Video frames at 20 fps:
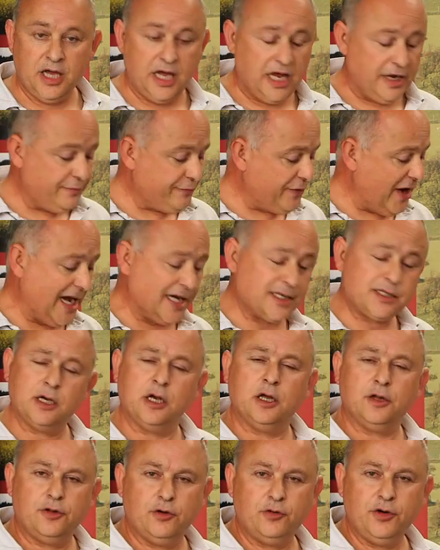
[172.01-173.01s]
In fact,
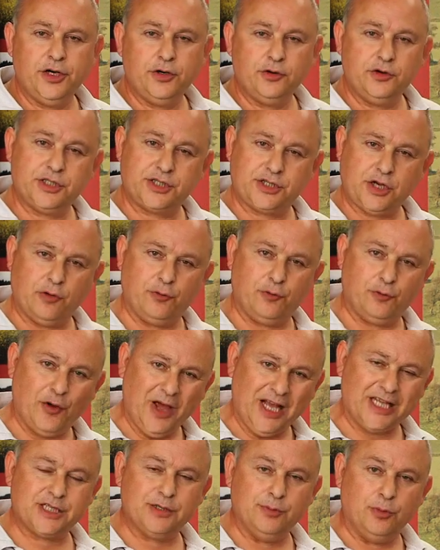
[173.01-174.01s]
the reader is so
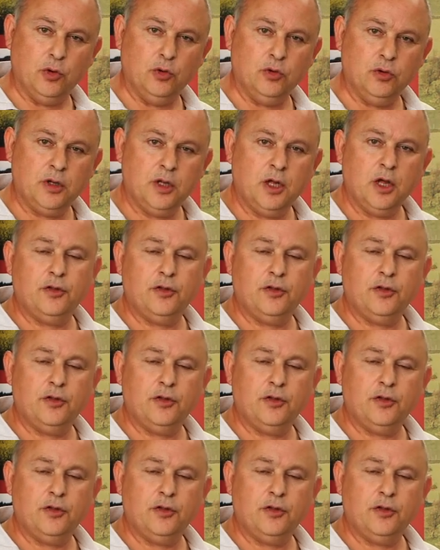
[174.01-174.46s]
flexible